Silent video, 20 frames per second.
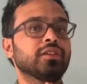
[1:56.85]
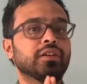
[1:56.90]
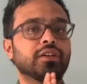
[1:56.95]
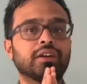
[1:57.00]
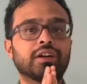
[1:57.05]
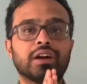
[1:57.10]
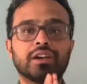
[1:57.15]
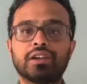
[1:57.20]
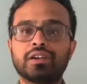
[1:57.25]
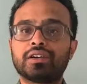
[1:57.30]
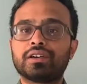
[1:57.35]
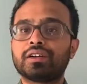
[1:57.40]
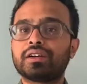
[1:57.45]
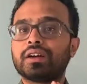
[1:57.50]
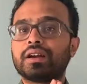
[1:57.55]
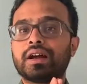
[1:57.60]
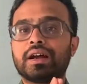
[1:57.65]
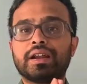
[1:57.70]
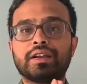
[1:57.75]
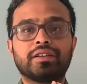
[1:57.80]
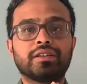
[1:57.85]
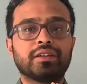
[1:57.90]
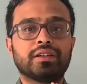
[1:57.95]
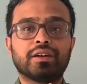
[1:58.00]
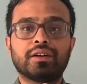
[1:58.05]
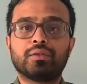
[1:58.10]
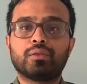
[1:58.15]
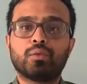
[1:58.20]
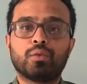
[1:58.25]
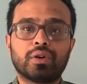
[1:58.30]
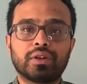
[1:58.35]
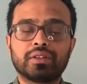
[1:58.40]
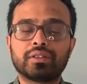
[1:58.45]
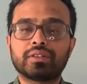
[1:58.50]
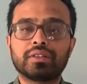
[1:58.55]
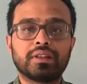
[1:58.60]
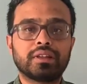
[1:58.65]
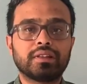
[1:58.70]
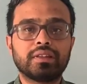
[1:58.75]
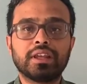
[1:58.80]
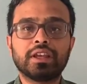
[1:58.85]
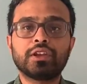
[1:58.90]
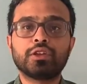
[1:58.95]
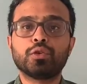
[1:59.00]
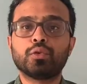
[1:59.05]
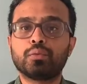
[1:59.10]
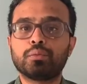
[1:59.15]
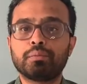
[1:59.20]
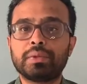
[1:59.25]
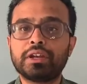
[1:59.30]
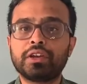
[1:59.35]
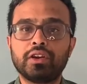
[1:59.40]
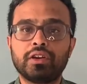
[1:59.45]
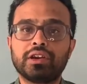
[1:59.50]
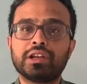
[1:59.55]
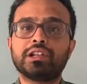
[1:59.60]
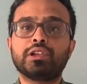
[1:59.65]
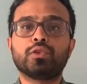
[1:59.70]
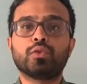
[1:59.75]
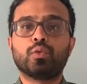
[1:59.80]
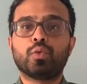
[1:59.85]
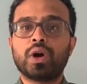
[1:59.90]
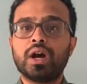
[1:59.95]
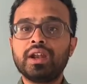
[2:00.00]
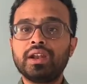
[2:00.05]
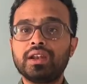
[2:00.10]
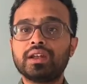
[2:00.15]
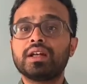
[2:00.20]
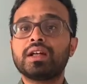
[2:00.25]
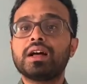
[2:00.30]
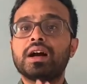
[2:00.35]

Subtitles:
color, and the material you want.